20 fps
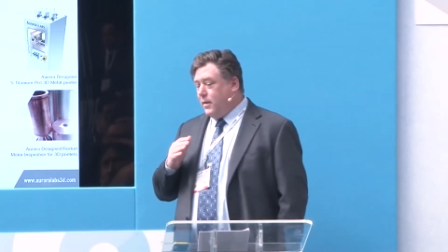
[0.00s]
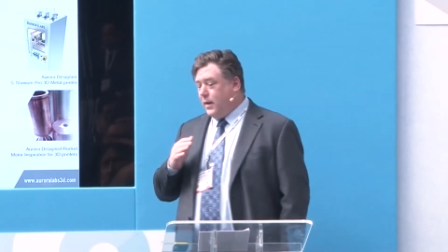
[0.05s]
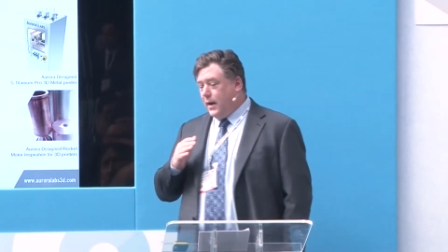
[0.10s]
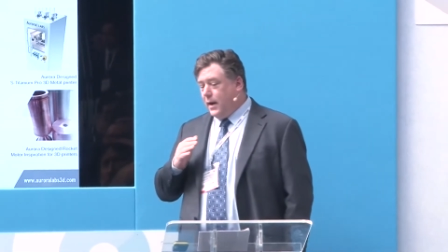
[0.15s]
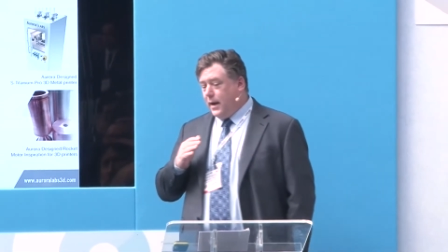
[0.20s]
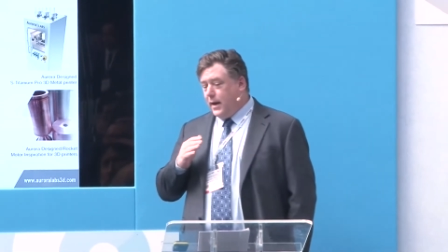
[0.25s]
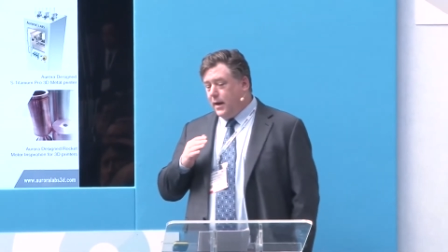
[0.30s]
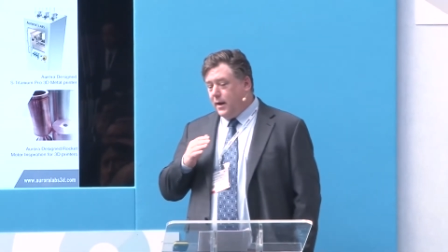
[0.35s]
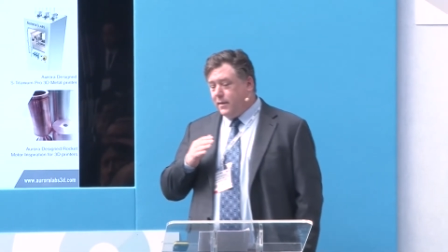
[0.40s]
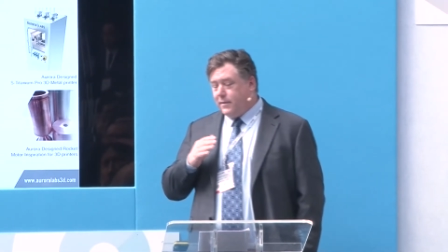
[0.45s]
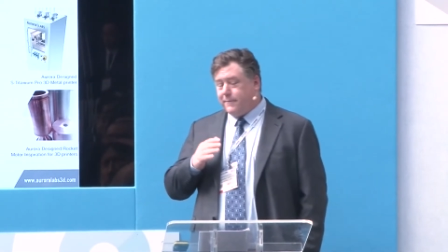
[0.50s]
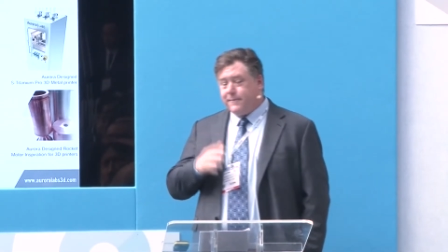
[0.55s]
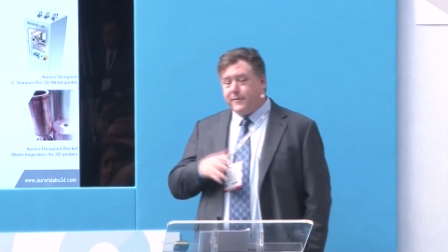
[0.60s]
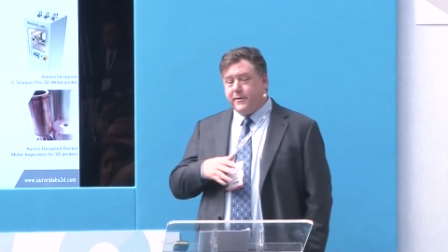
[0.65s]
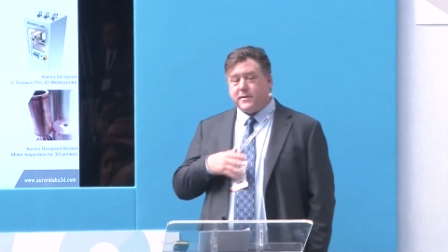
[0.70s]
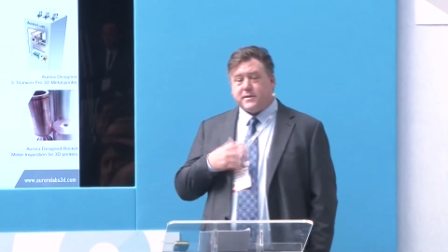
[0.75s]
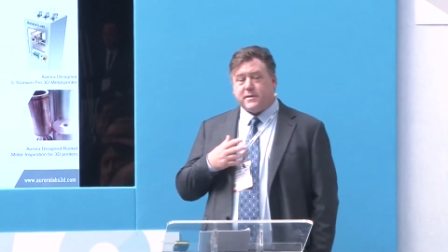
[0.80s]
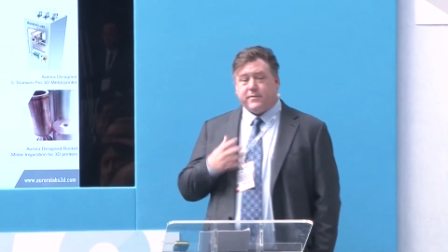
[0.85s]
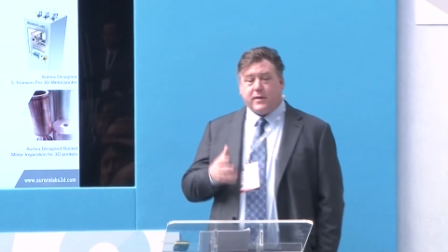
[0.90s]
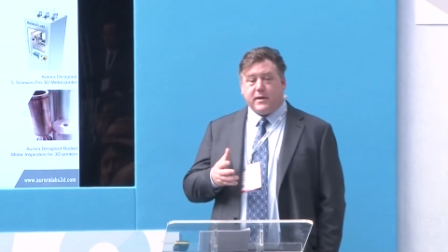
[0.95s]
uh, the
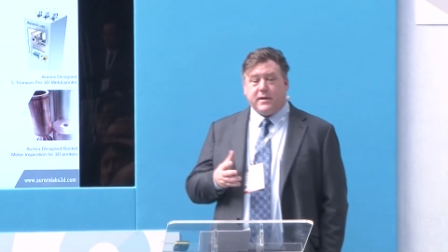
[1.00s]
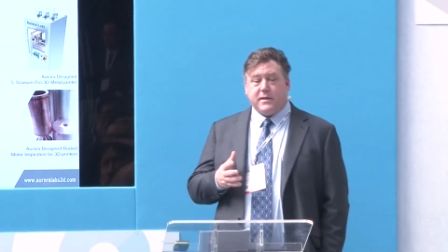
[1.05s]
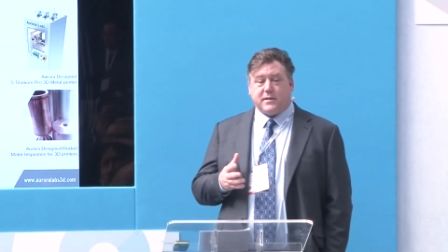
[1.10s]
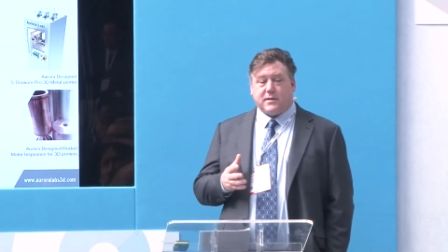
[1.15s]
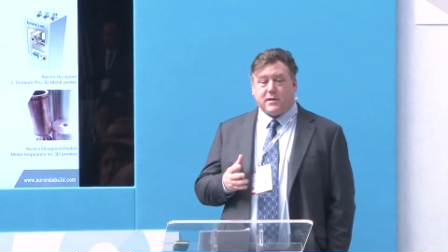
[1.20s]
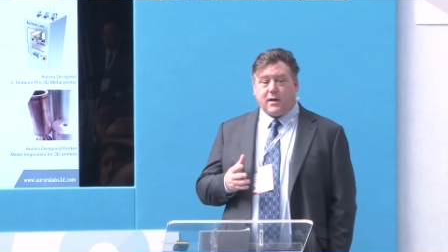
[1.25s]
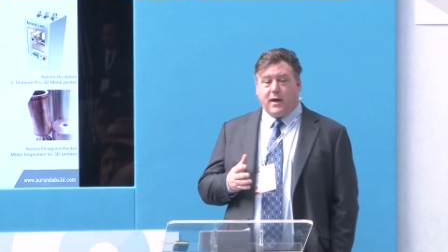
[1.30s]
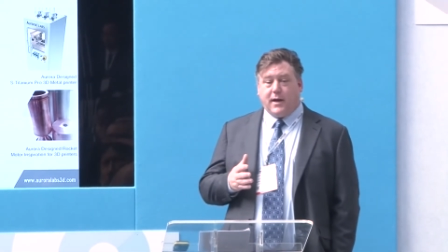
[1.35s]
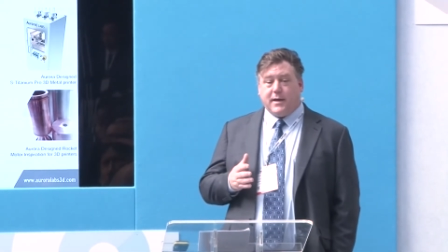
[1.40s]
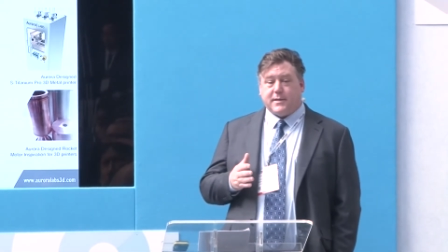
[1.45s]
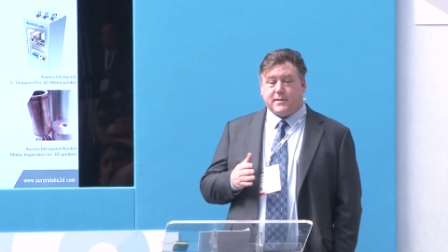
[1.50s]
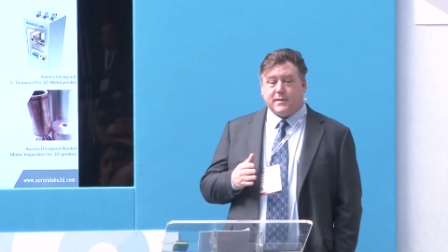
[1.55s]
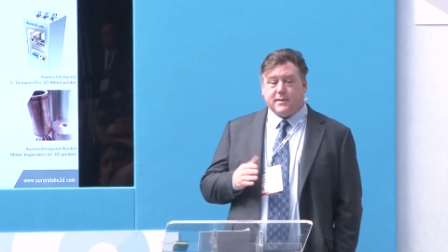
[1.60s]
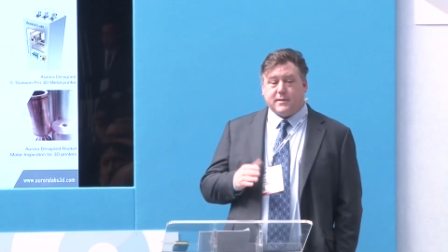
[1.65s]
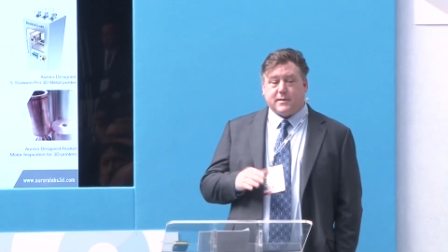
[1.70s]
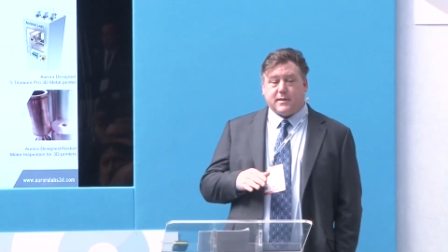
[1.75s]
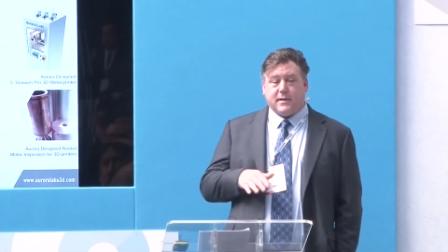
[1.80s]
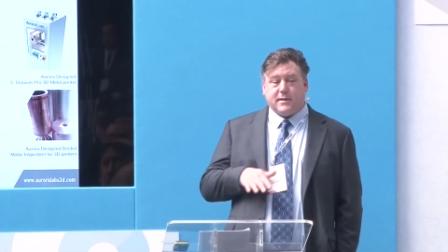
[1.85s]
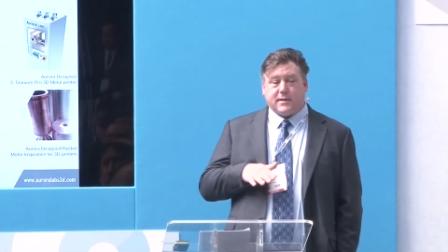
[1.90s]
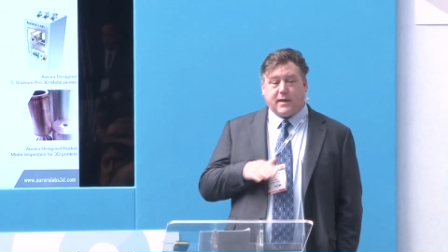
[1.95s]
first of these
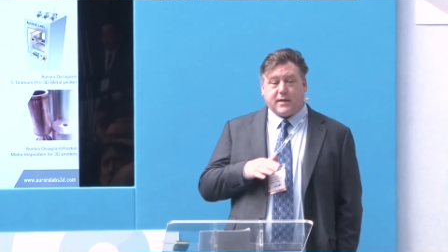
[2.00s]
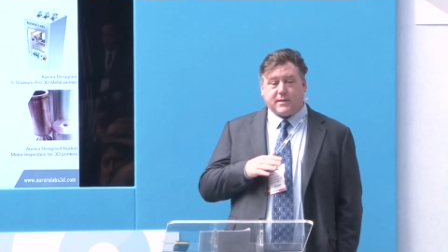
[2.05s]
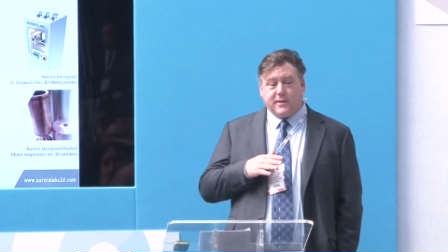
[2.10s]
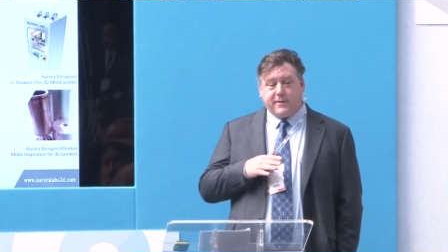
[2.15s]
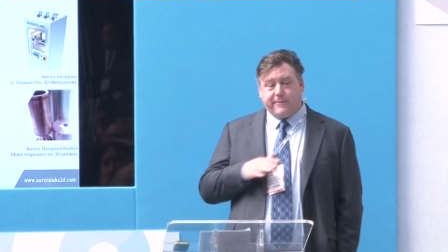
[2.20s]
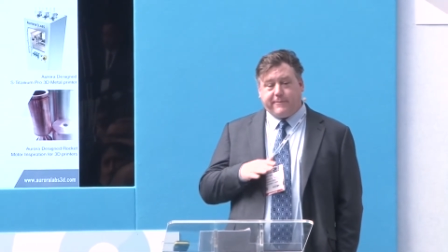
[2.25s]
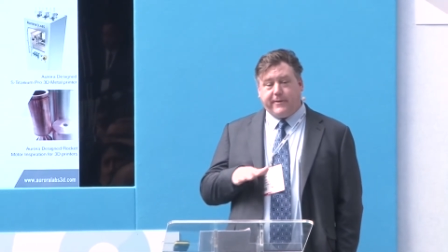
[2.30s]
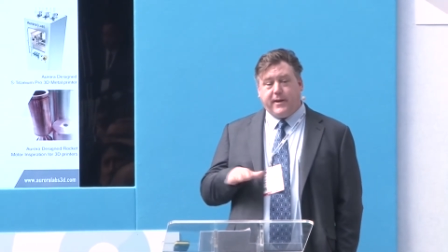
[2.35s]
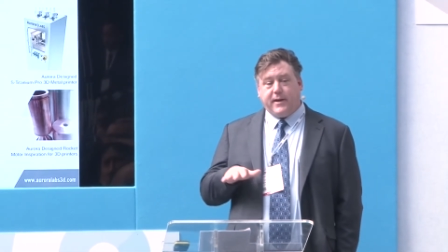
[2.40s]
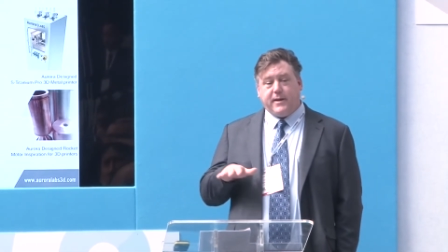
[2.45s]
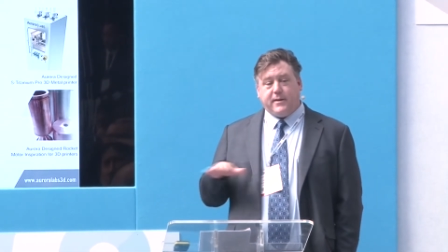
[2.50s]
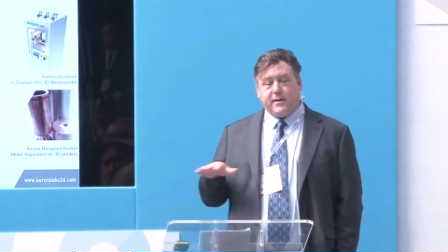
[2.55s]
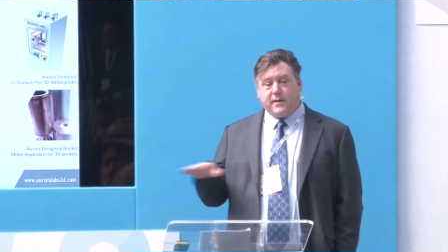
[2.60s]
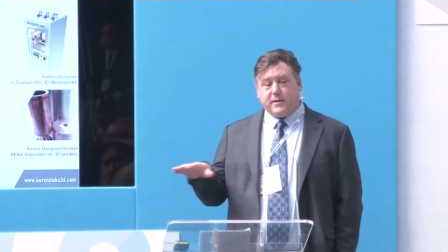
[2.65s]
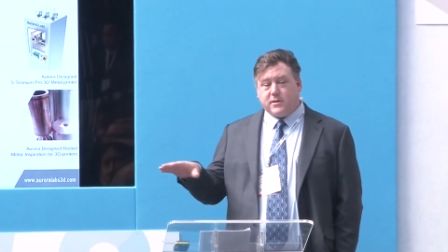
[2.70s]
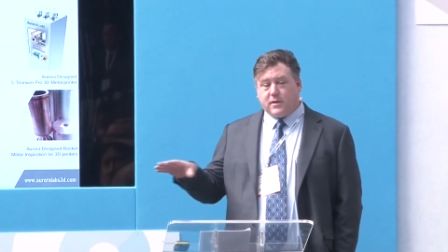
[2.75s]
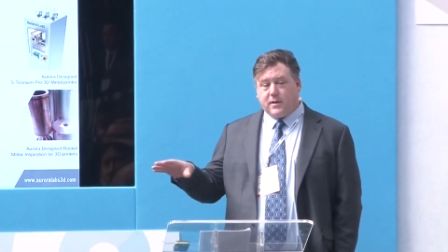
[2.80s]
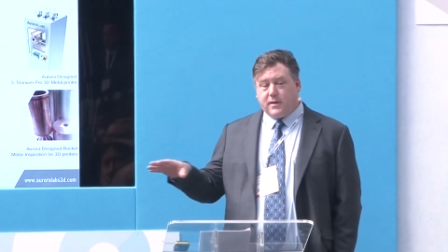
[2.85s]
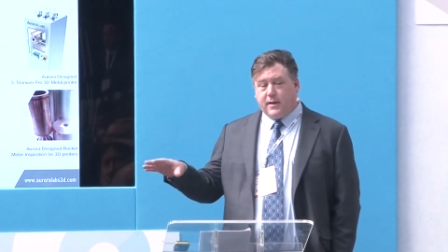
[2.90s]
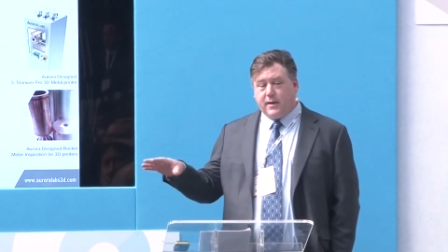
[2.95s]
slices is actually fed
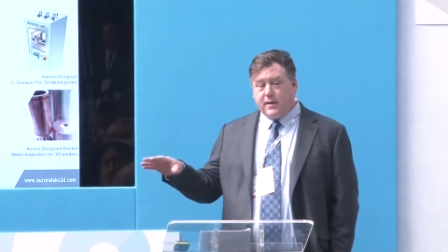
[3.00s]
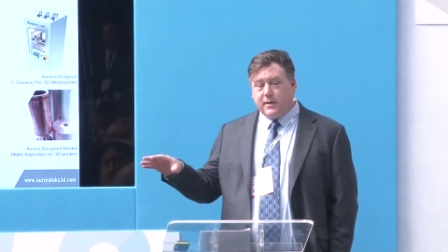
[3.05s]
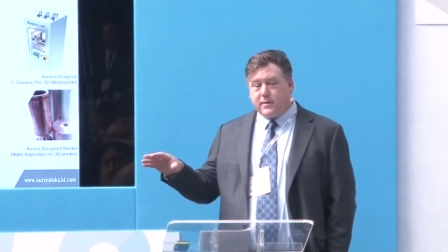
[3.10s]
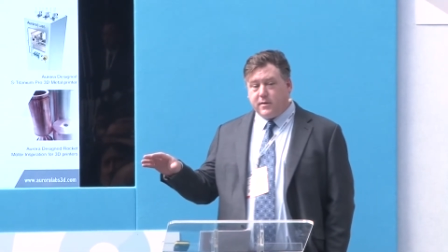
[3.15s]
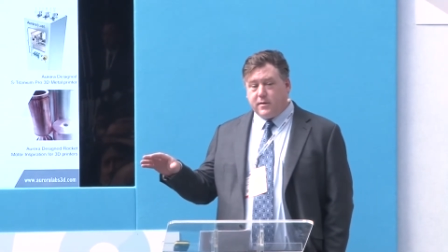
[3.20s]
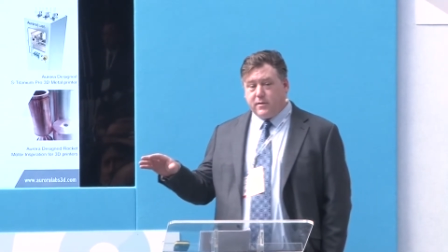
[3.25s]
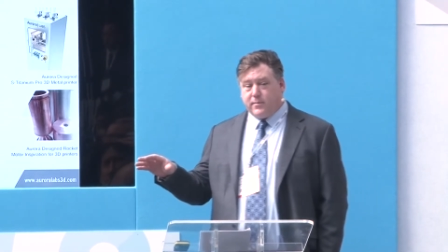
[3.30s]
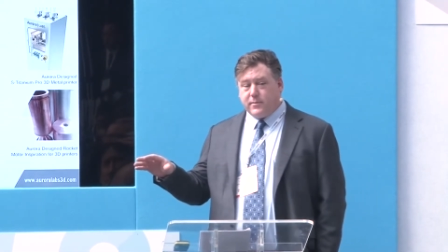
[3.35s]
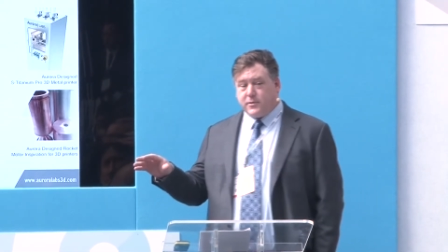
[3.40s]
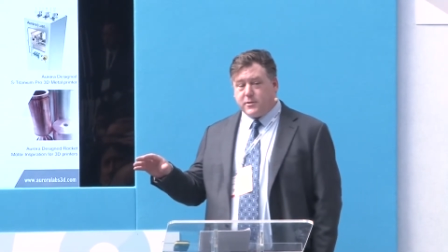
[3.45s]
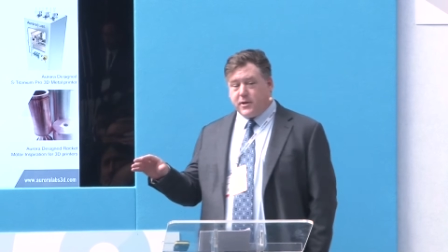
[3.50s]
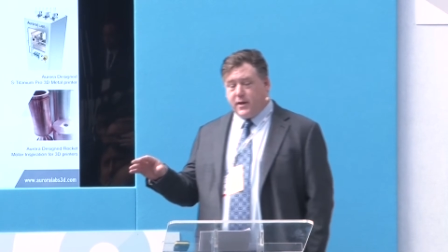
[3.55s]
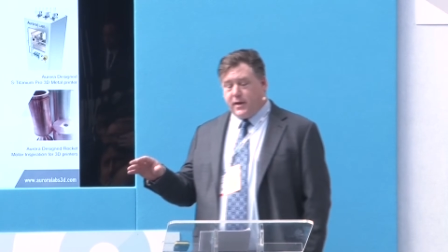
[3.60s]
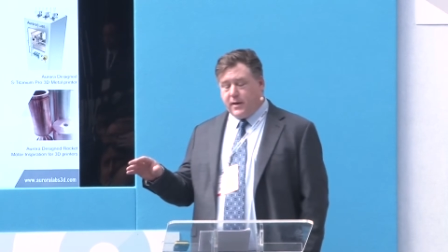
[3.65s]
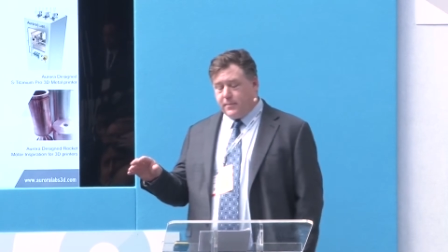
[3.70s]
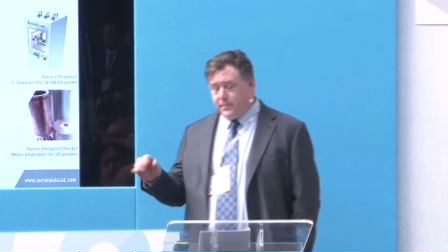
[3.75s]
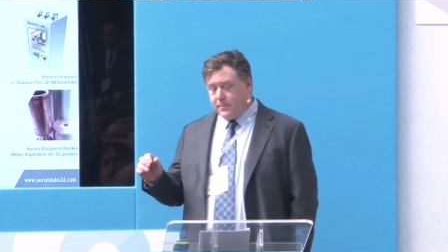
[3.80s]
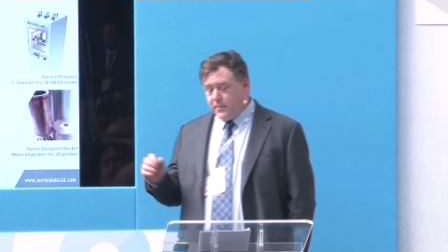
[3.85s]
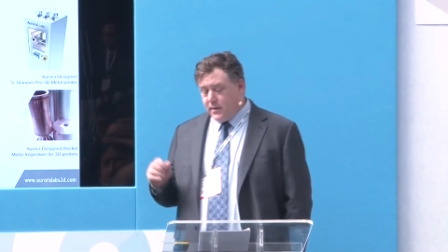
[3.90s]
digitally into the machine.